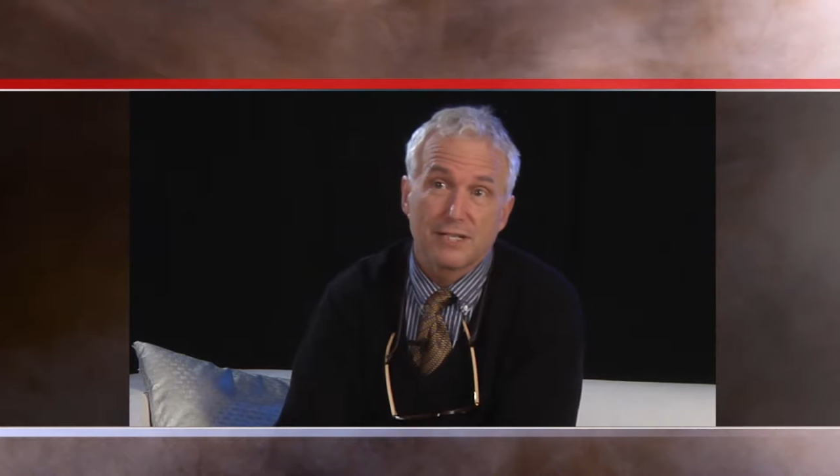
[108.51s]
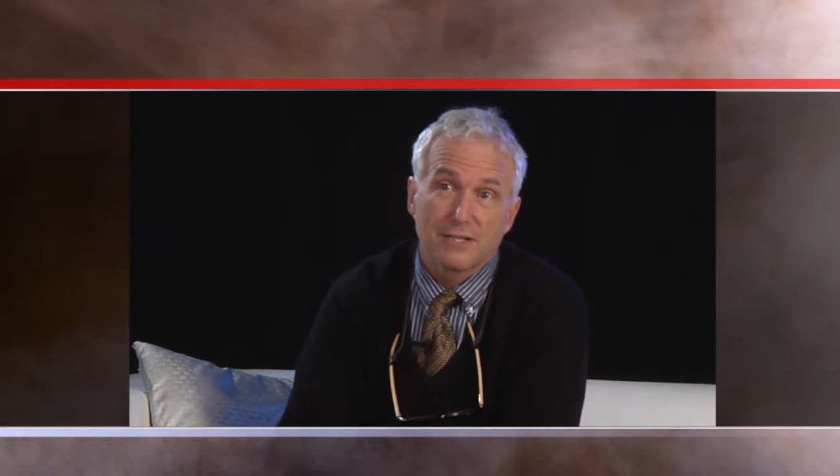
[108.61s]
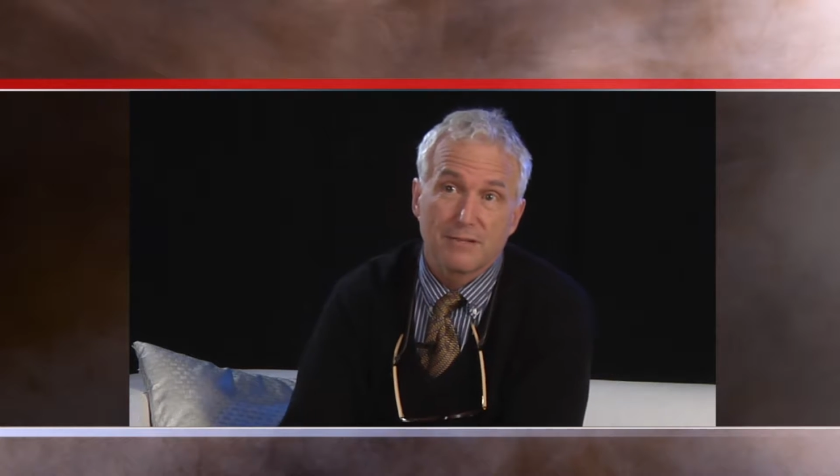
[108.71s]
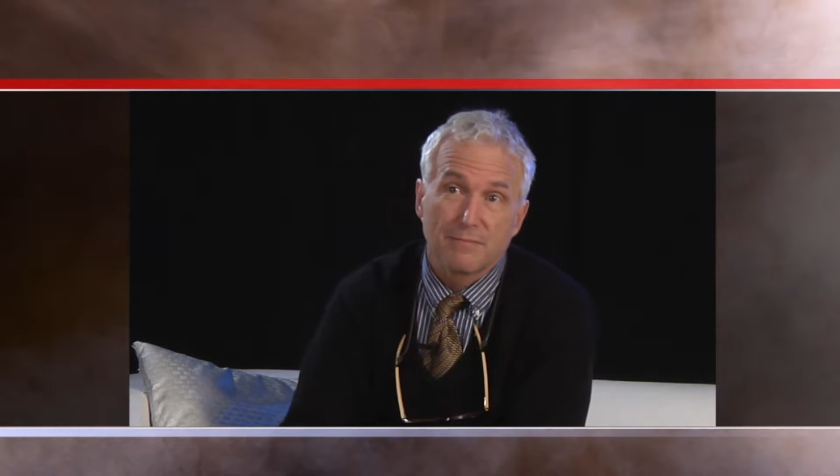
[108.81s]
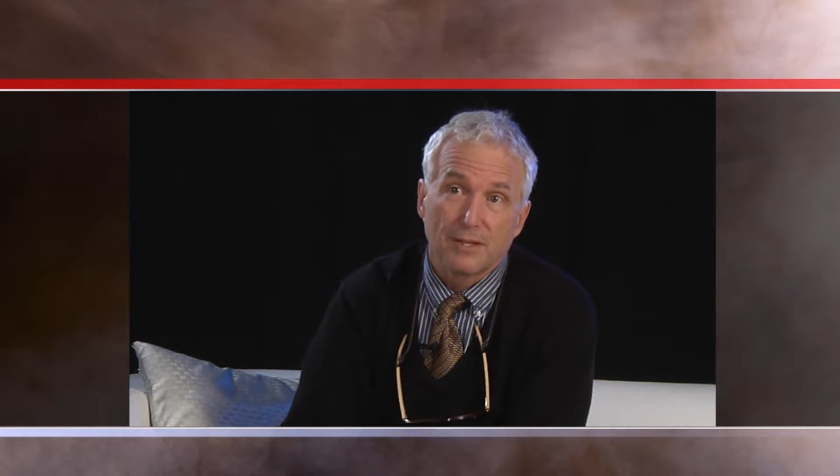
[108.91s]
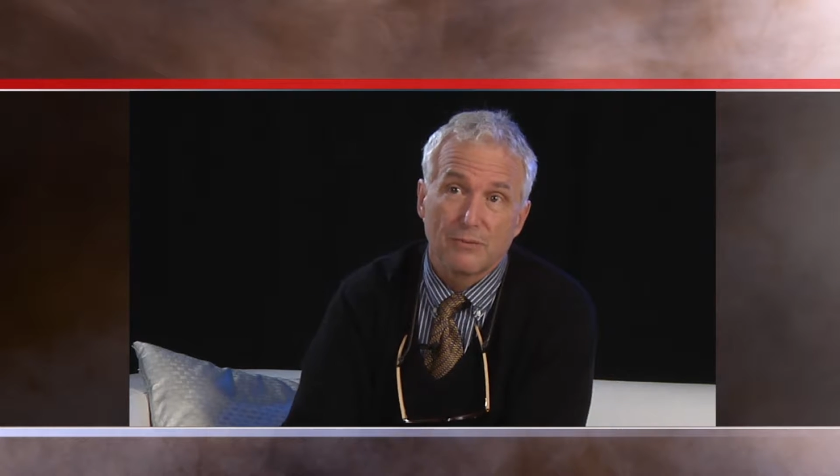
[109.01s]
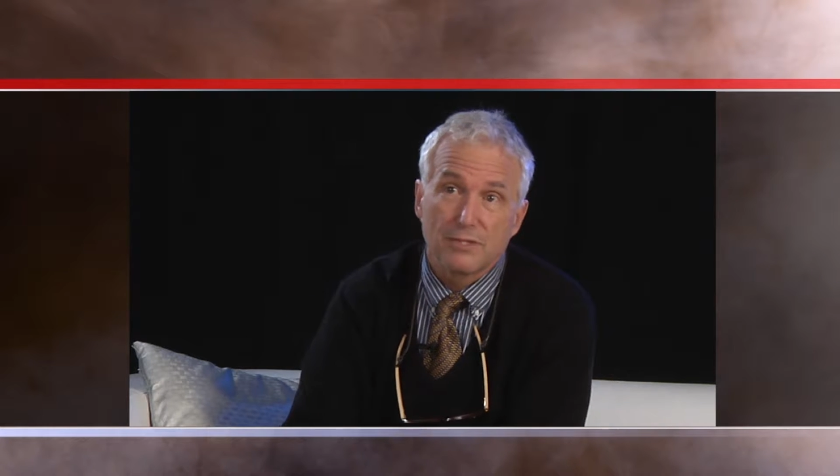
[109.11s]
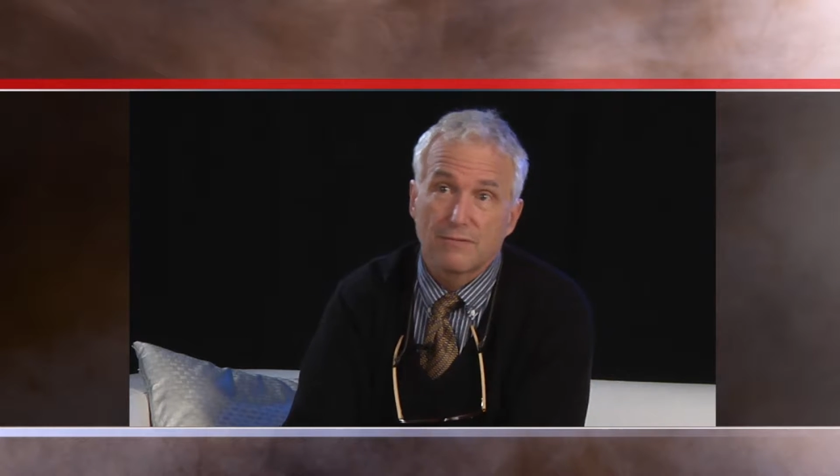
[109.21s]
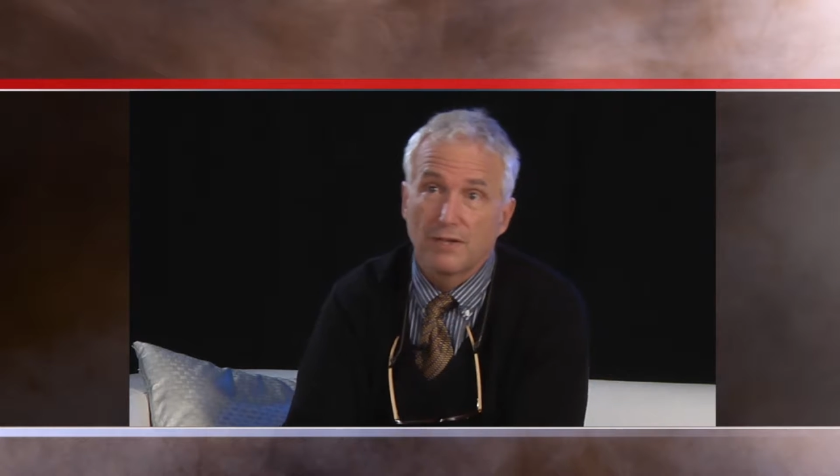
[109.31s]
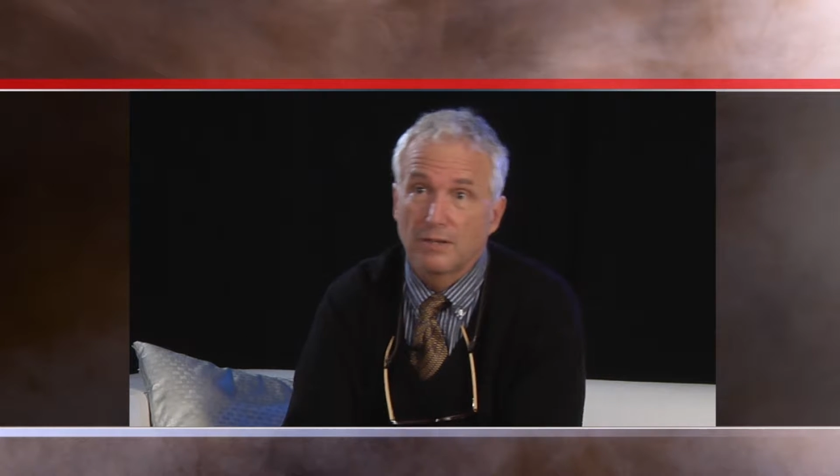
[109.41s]
system that
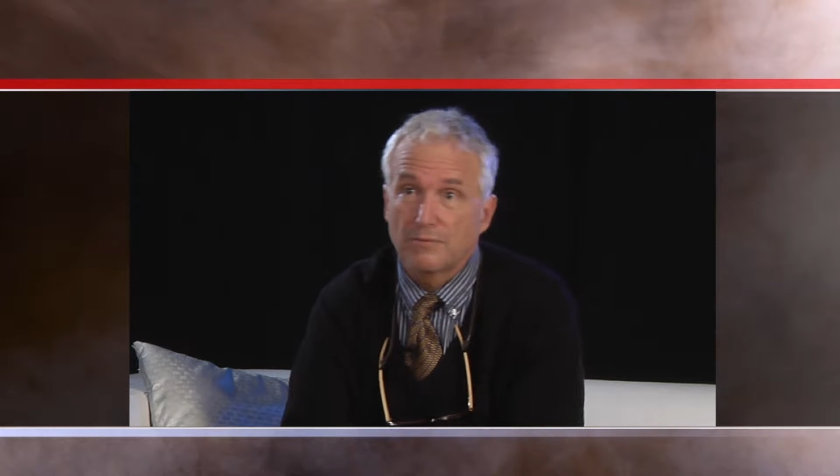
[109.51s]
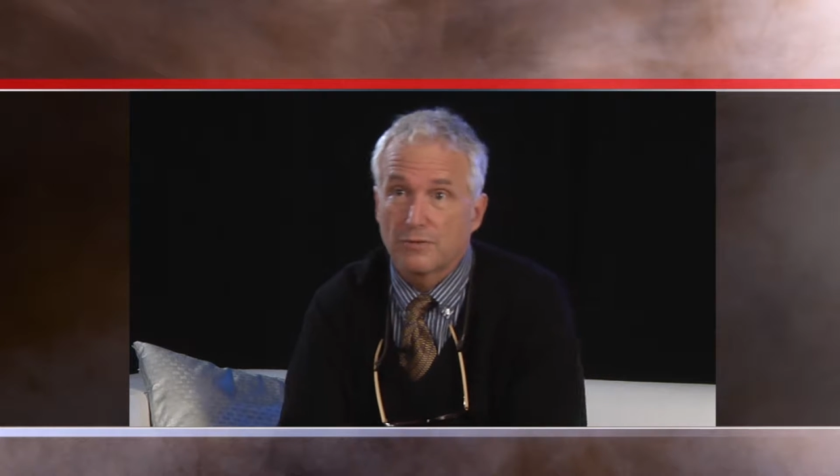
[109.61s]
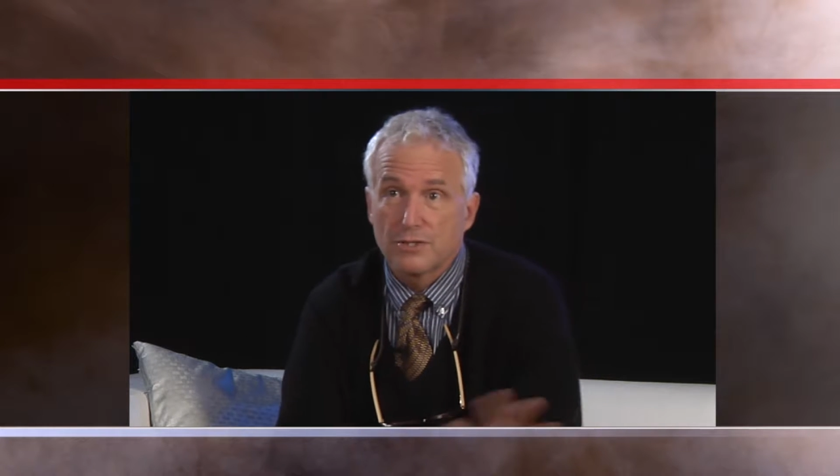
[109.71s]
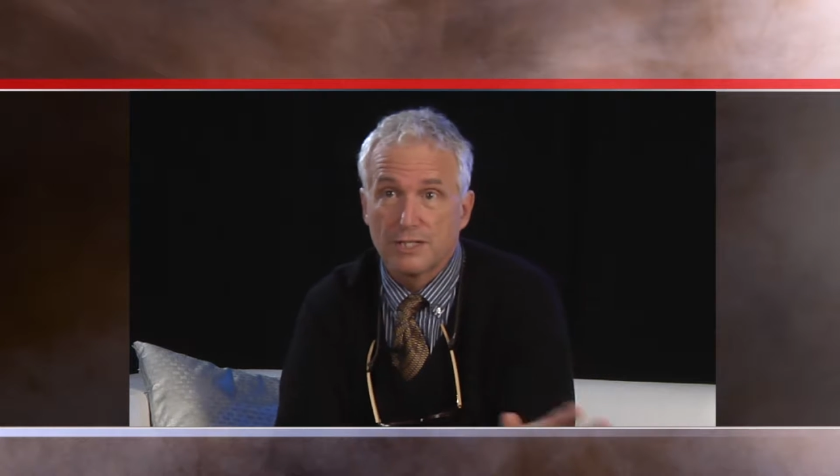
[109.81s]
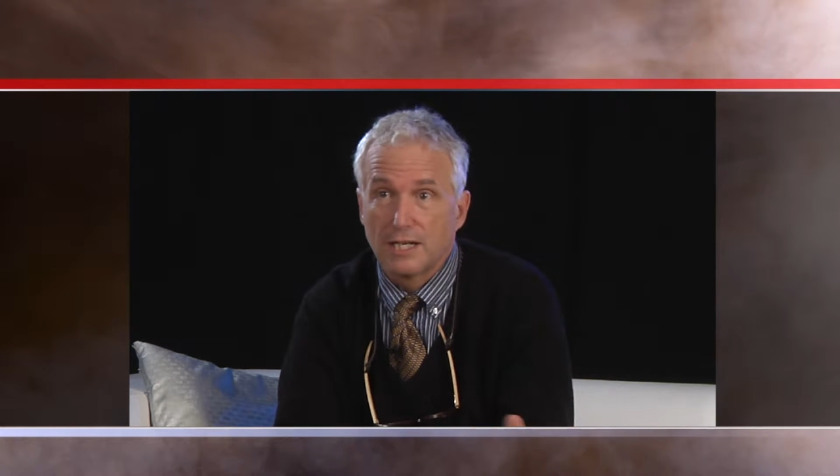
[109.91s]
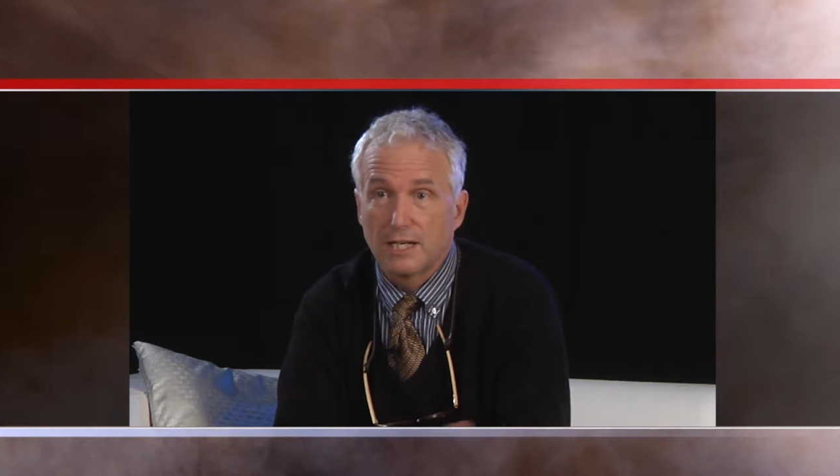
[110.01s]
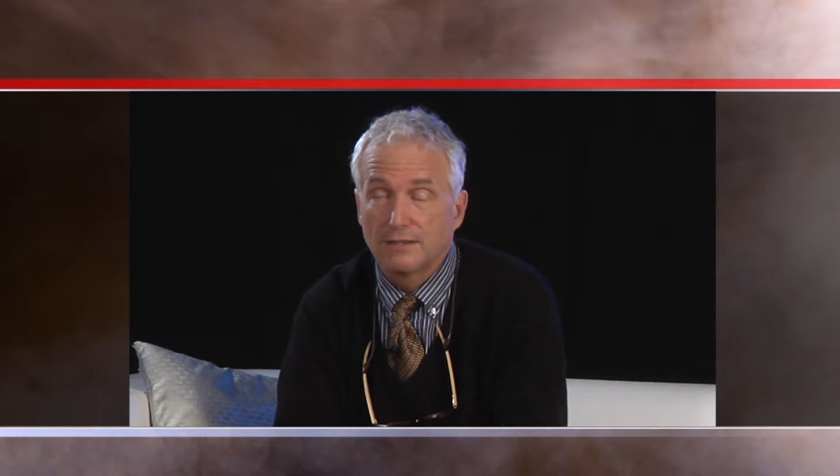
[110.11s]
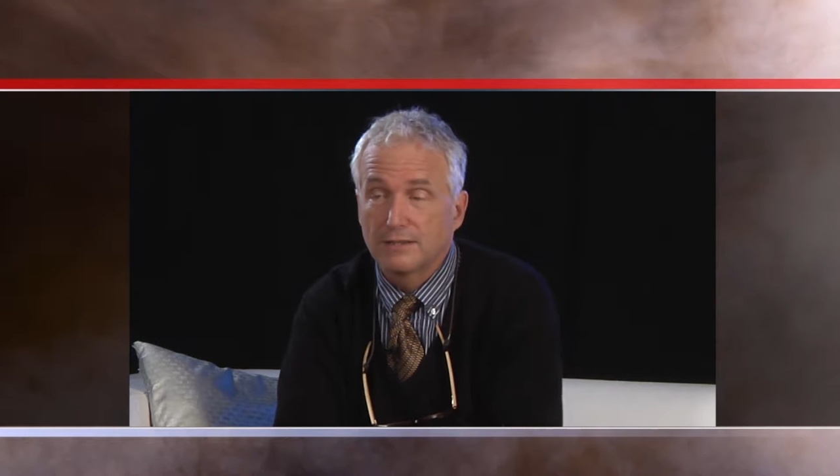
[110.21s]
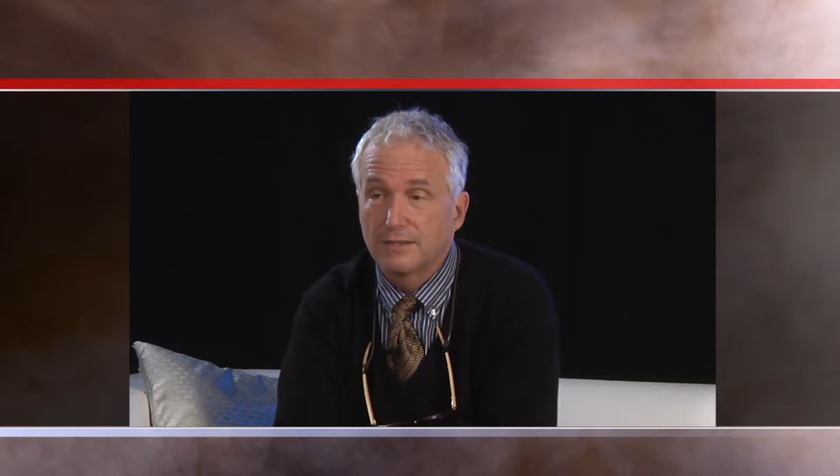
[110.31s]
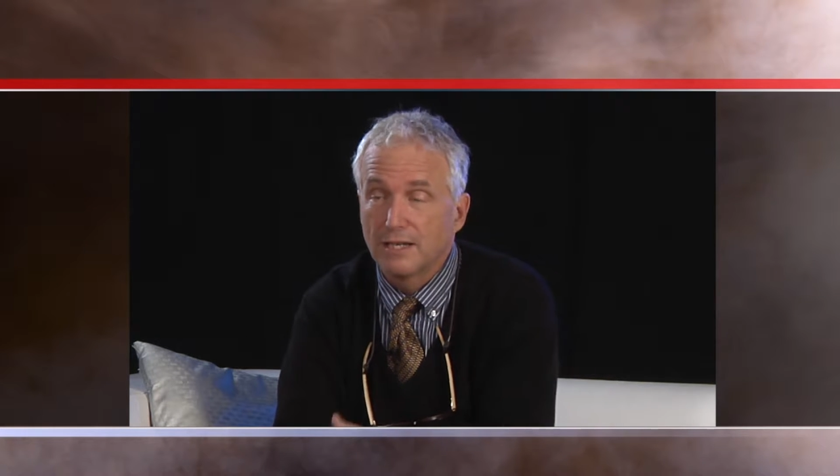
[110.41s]
was developed first in
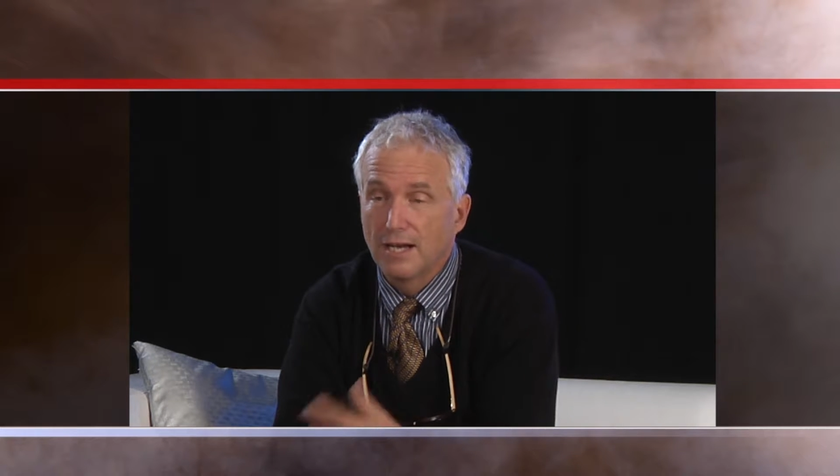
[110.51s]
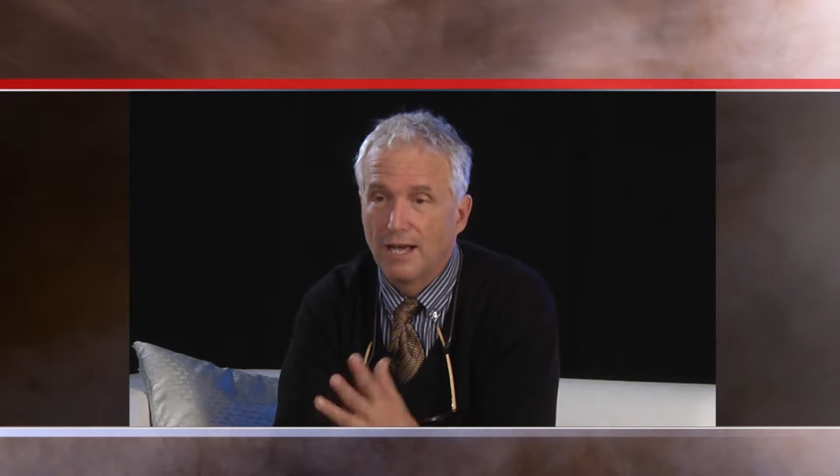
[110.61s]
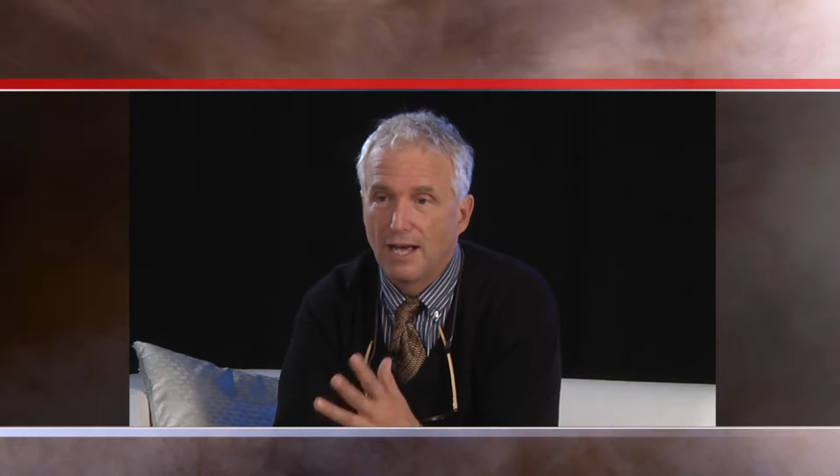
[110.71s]
England